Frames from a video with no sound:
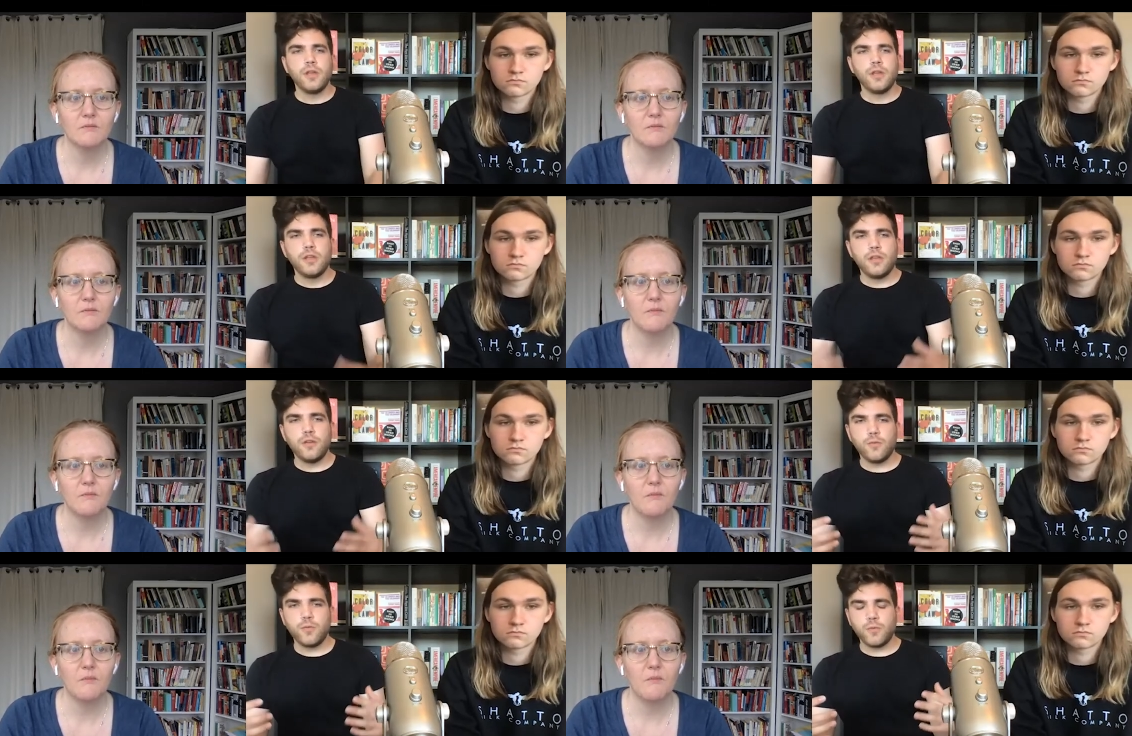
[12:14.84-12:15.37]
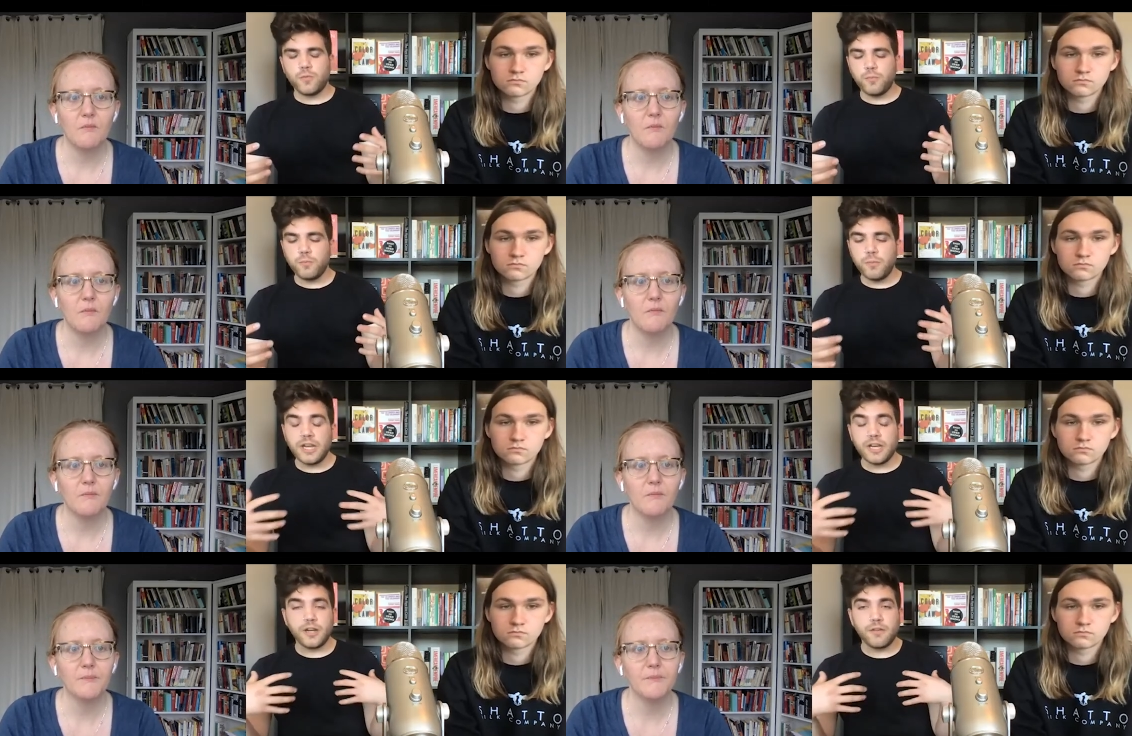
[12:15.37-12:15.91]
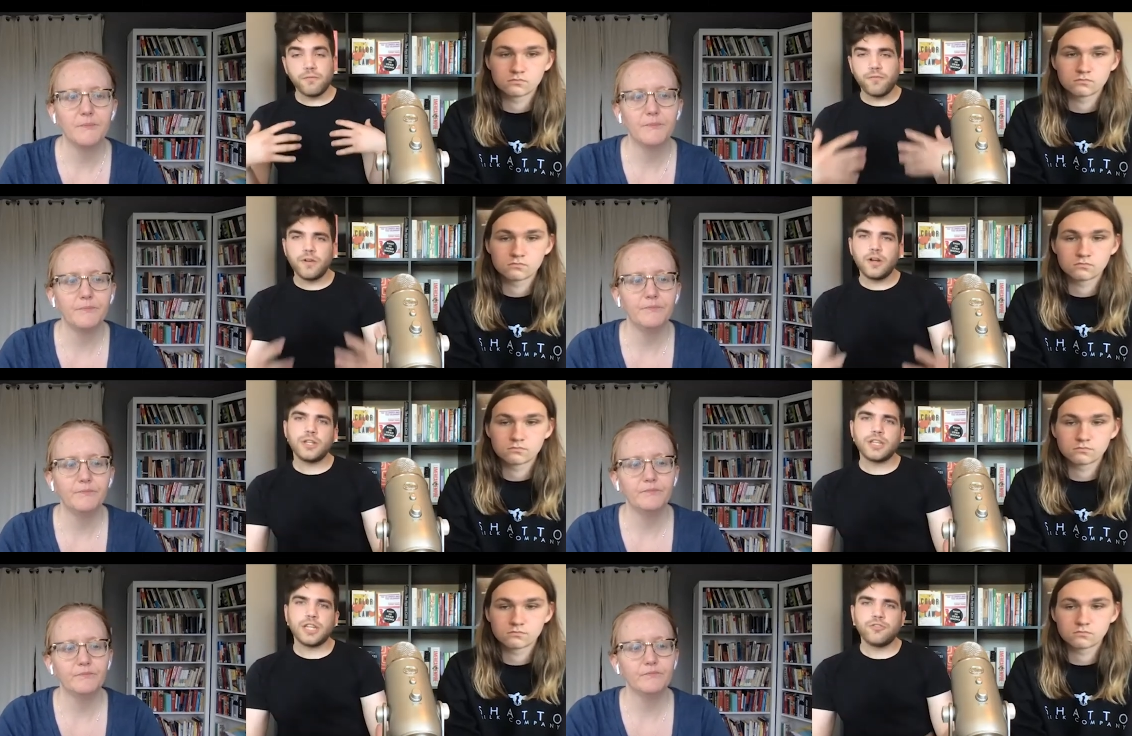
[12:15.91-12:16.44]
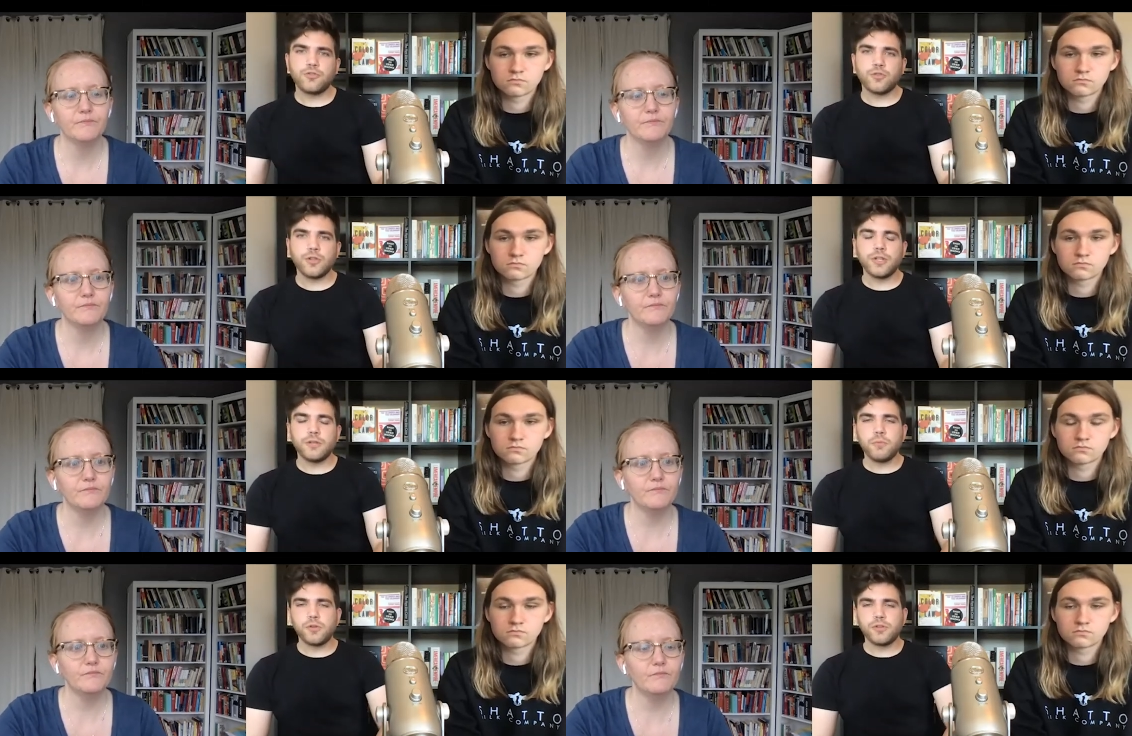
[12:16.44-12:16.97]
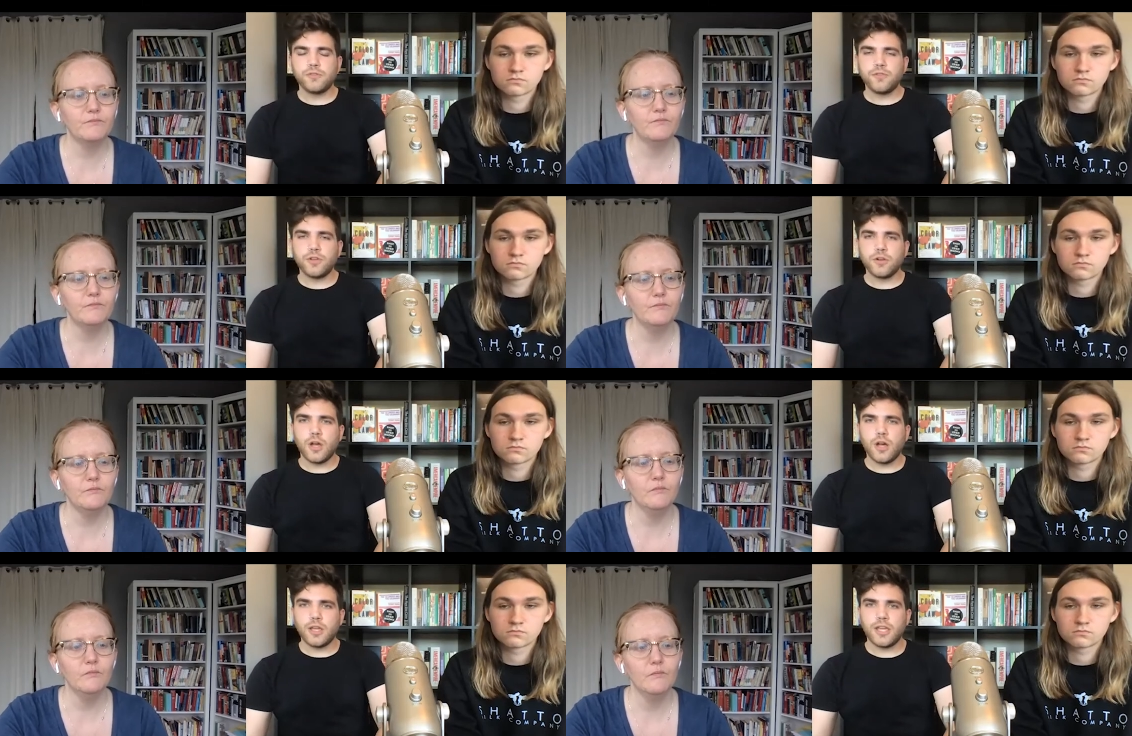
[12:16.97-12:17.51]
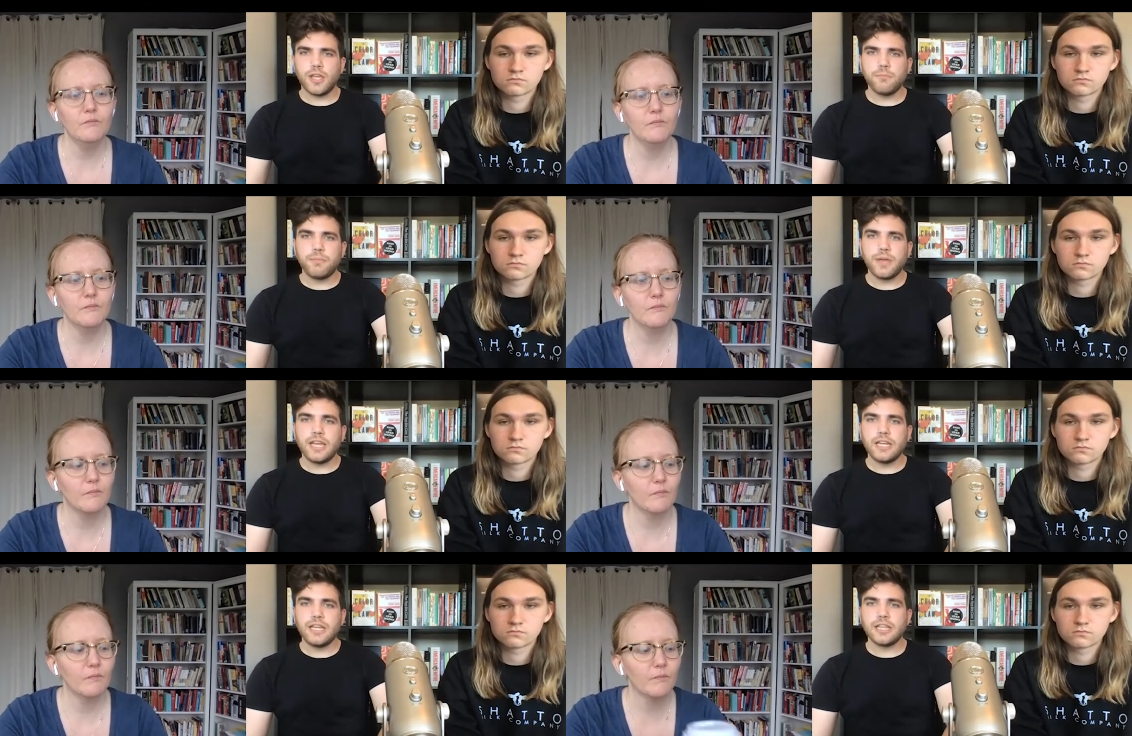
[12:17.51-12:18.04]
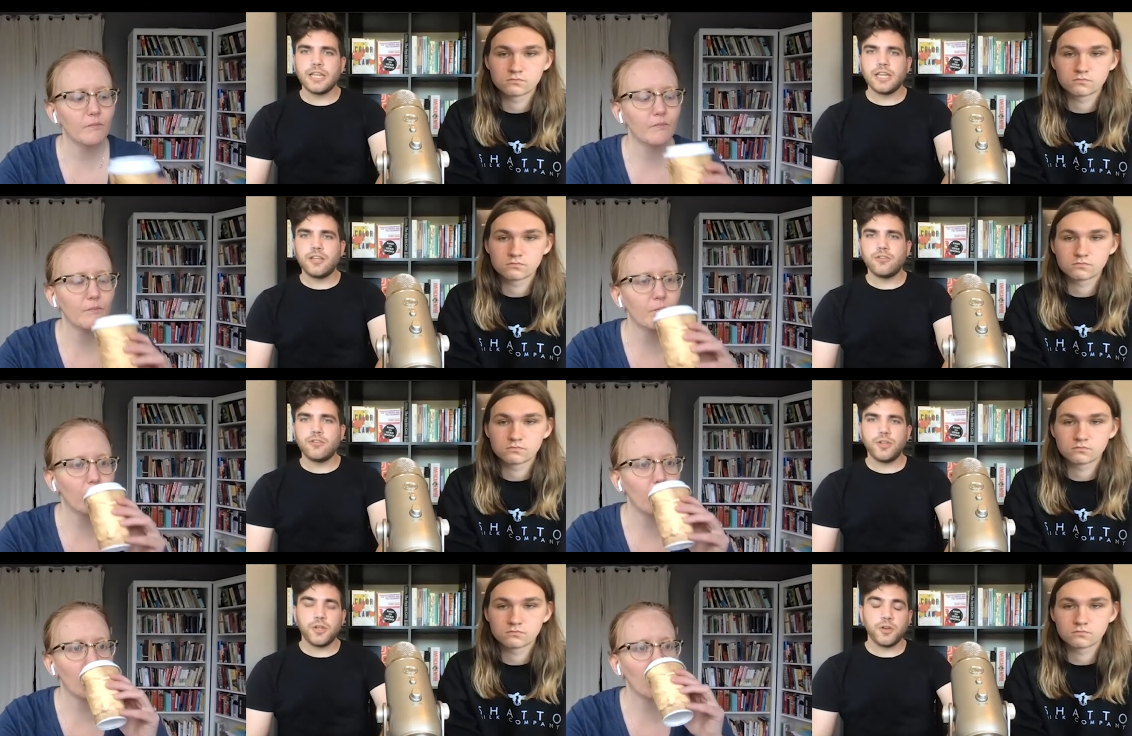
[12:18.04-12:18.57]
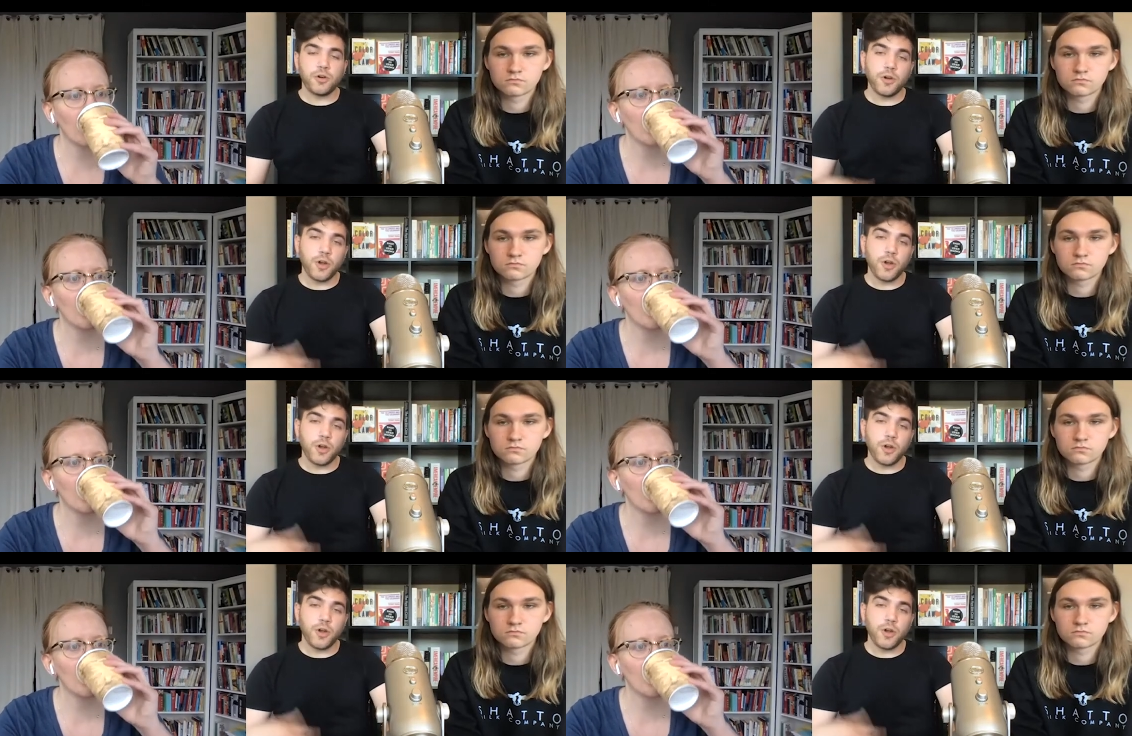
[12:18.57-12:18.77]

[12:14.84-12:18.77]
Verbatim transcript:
Speaker 1: you made it a very central in most of your uh, campaigning that you're, you're